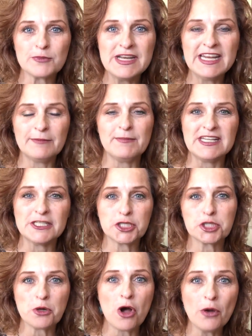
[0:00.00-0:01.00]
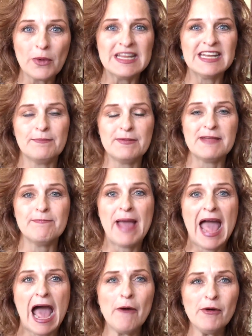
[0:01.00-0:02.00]
We need to be strong. We need to be
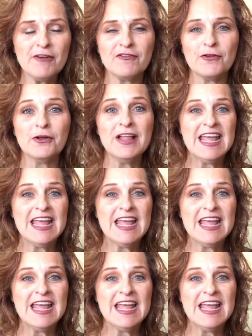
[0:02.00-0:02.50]
powerful.